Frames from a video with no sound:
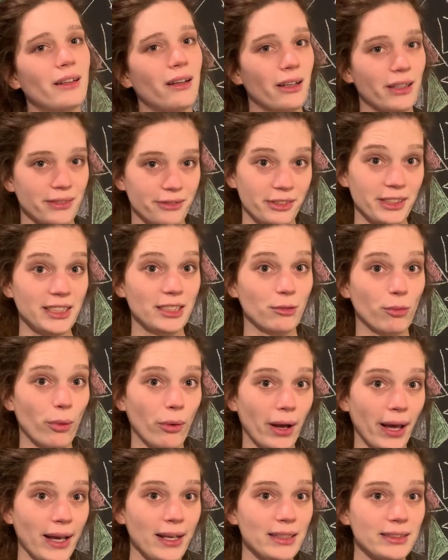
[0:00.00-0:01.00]
a feasible
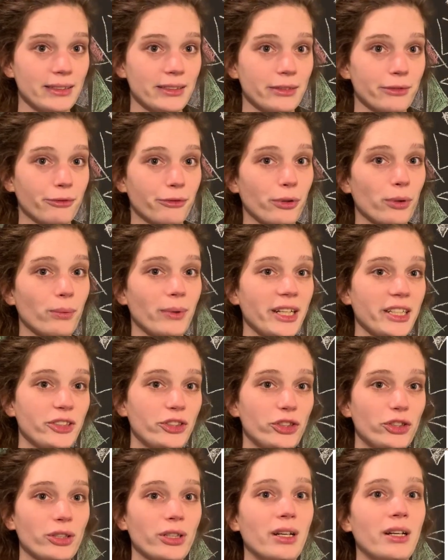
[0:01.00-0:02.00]
X for
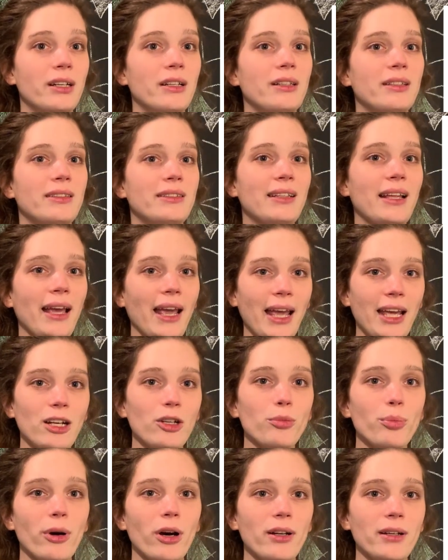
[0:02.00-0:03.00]
which the inner
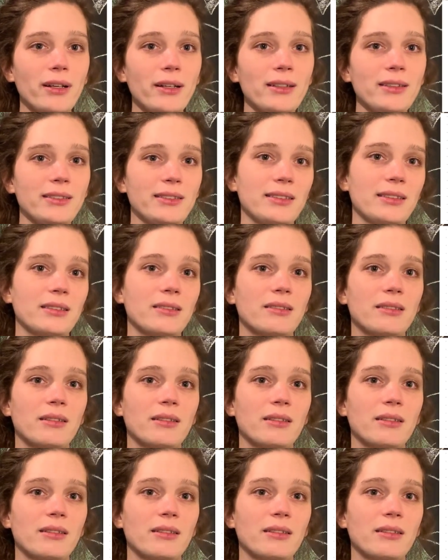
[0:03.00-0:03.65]
product,